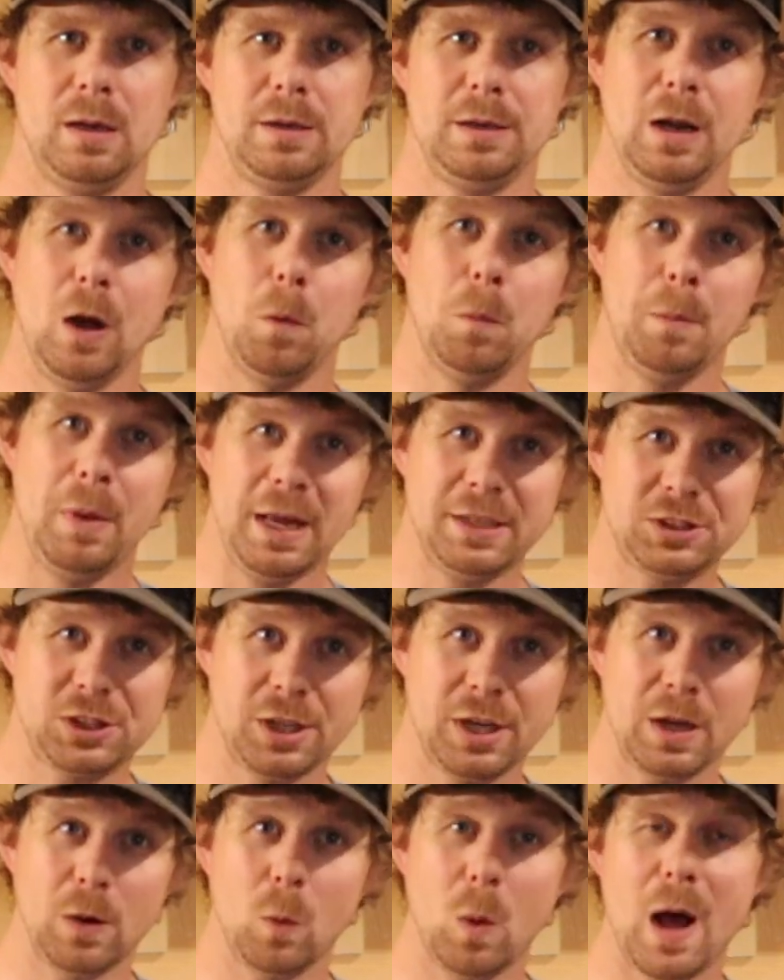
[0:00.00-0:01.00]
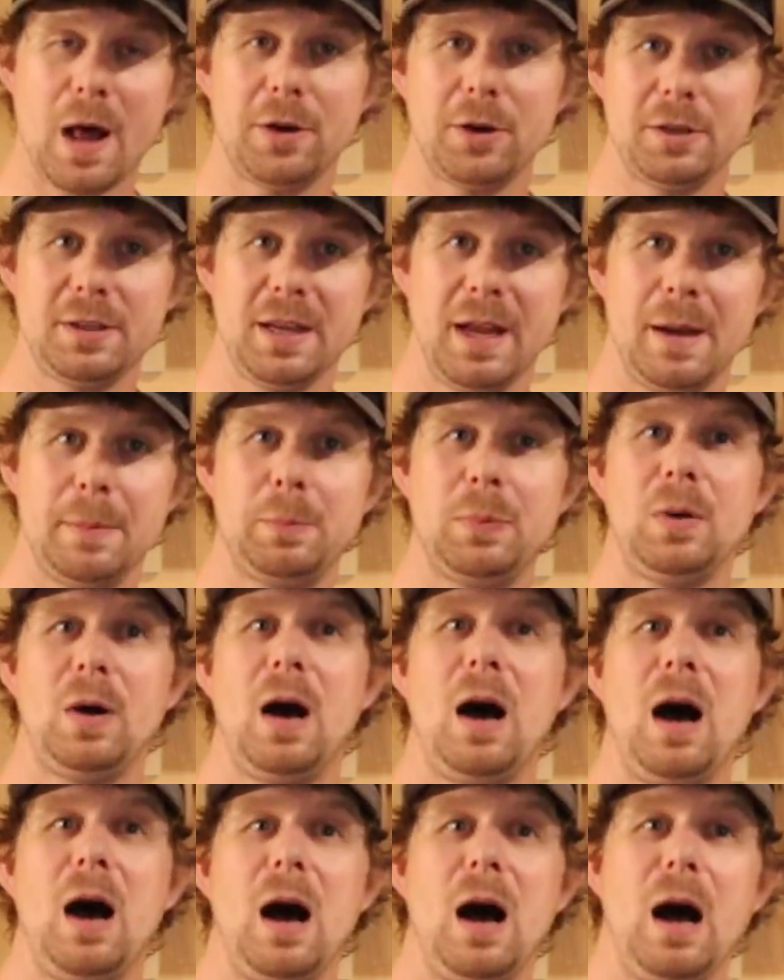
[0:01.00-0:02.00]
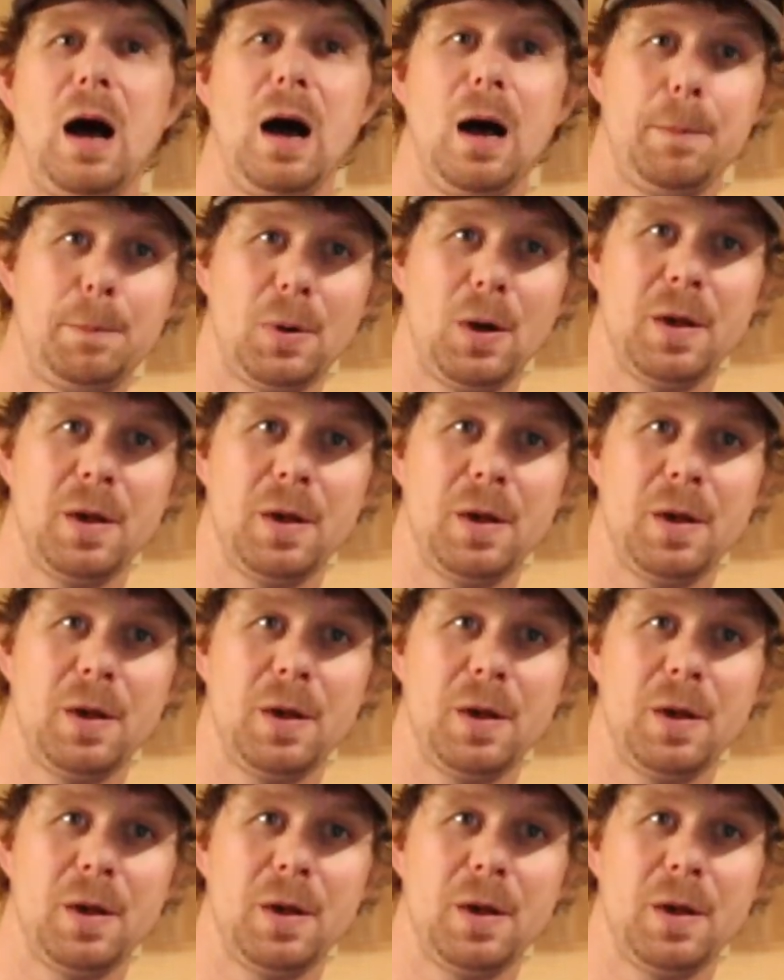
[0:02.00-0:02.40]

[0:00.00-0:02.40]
Now, mentioning water temp, up